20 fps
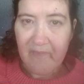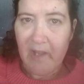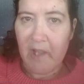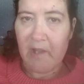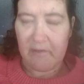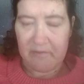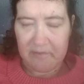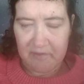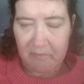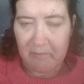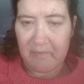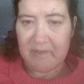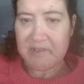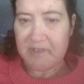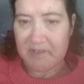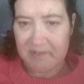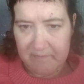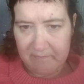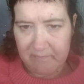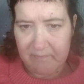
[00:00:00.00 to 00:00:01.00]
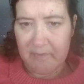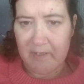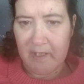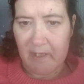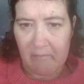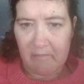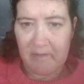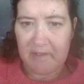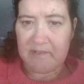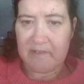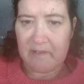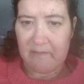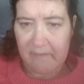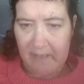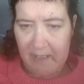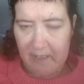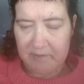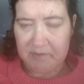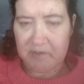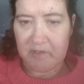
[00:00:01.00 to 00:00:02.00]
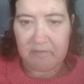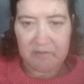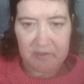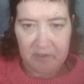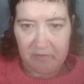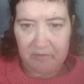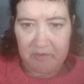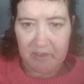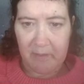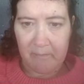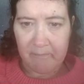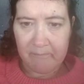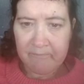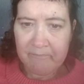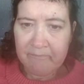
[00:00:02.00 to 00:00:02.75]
our son, which is the oldest of our two children.